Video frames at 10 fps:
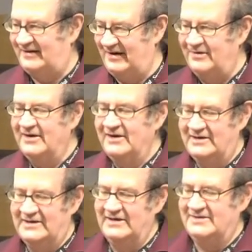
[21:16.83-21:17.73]
So
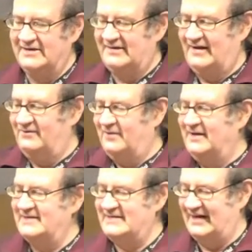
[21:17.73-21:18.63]
you don't just have
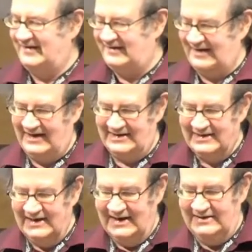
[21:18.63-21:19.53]
one test set
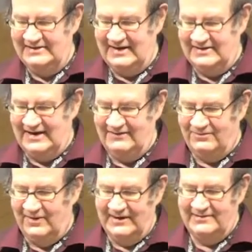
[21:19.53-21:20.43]
and you don't have
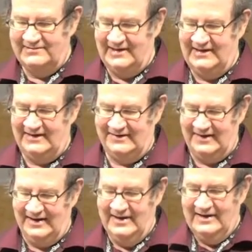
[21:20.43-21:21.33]
one training
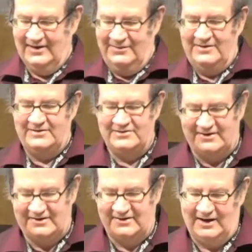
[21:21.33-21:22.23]
set. And we
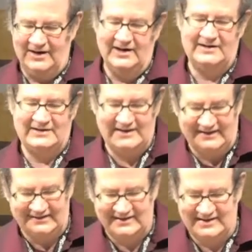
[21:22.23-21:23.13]
heard
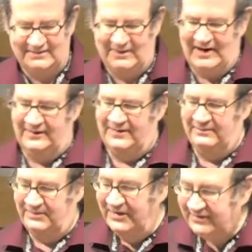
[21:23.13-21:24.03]
yesterday about the
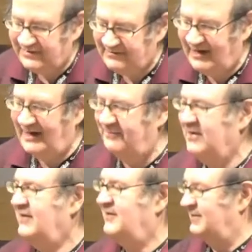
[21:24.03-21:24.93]
bootstrap.
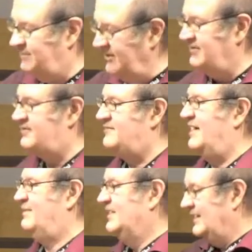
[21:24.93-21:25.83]
The
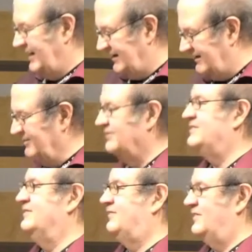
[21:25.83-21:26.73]
bootstrap is
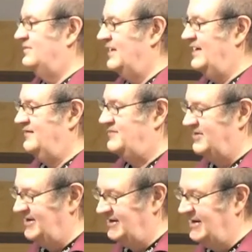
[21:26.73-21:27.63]
sort of a way of
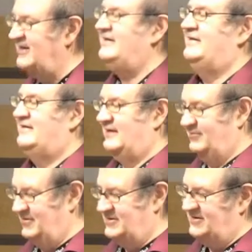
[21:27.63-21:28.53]
doing this,
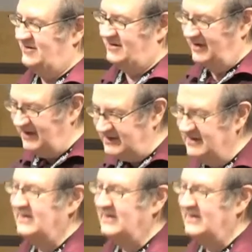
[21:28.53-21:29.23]
which is good.